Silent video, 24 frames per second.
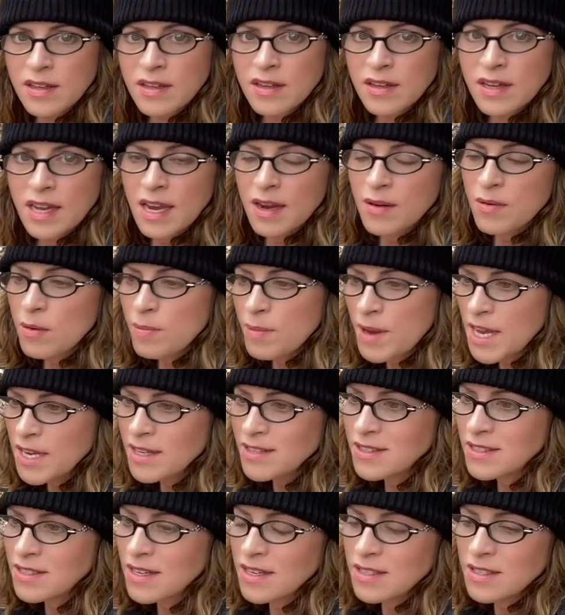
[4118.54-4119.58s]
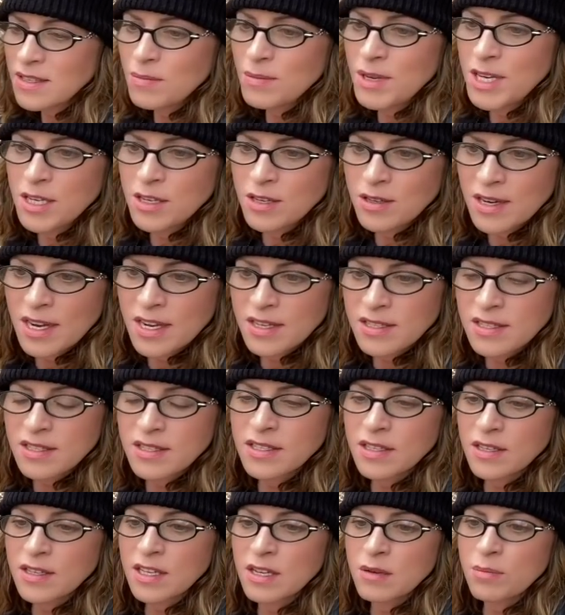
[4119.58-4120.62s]
okay, repentance doesn't mean you're
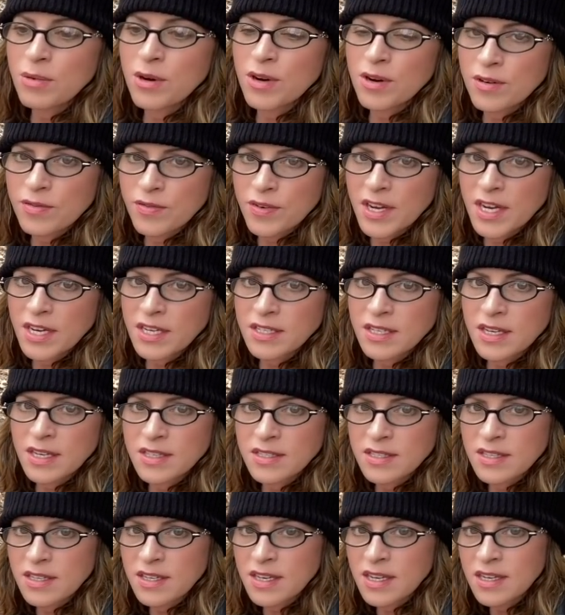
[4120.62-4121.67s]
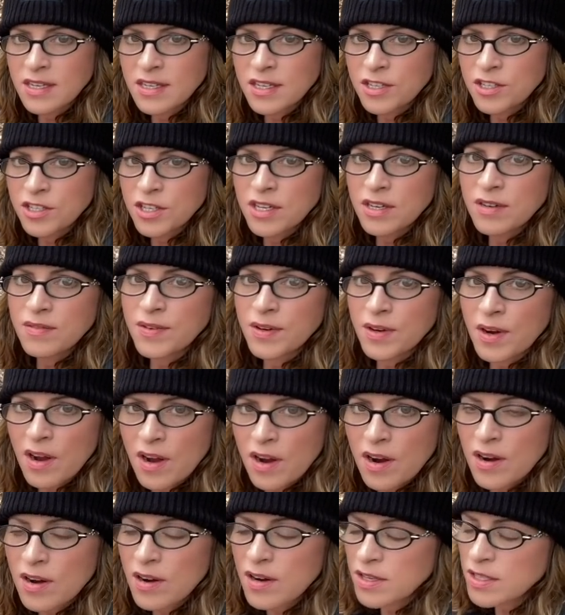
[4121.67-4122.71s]
necessarily perfect. It's a condition of your
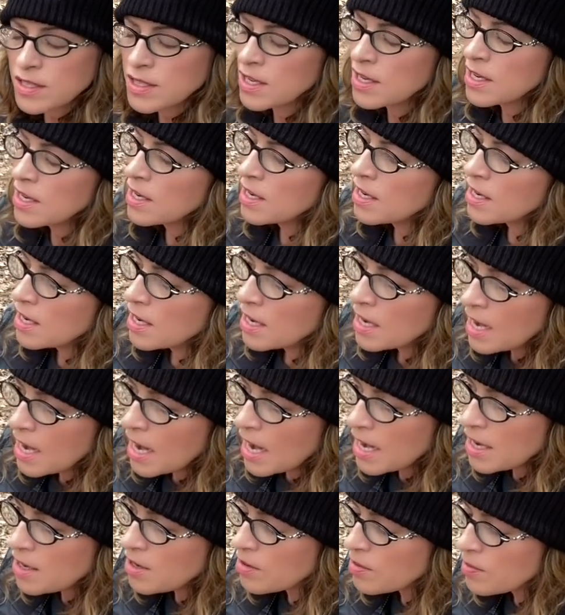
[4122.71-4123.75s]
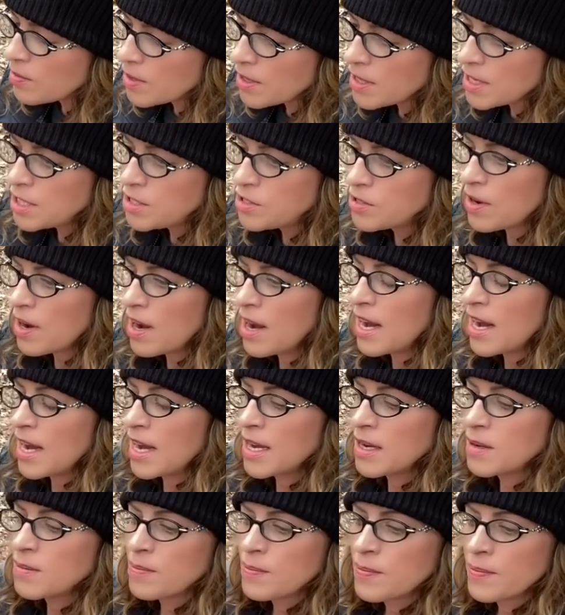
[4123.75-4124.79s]
heart and you're really
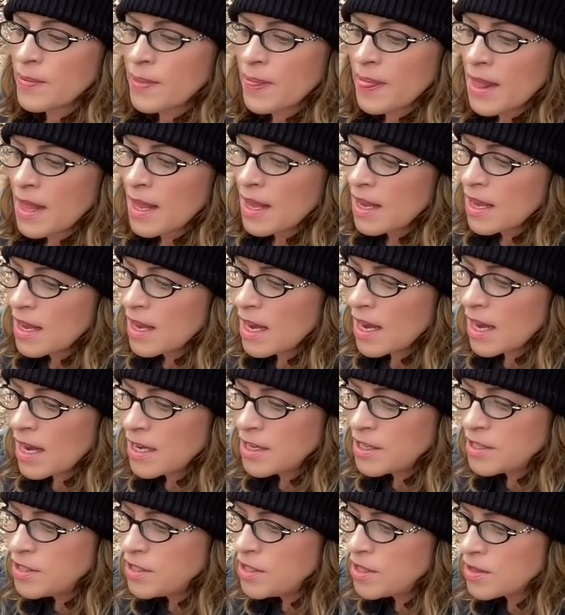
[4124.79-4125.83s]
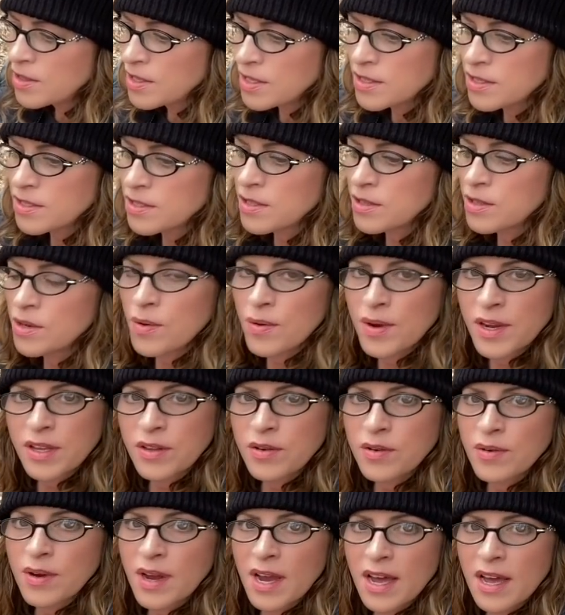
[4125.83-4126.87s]
trying and you're just still going
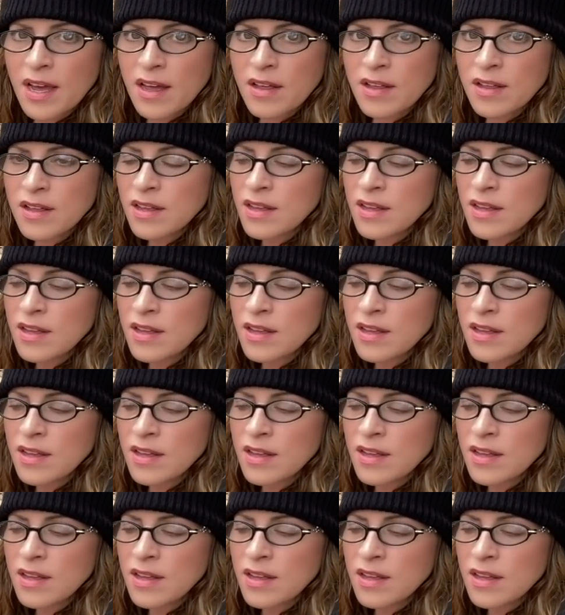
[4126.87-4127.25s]
through hell.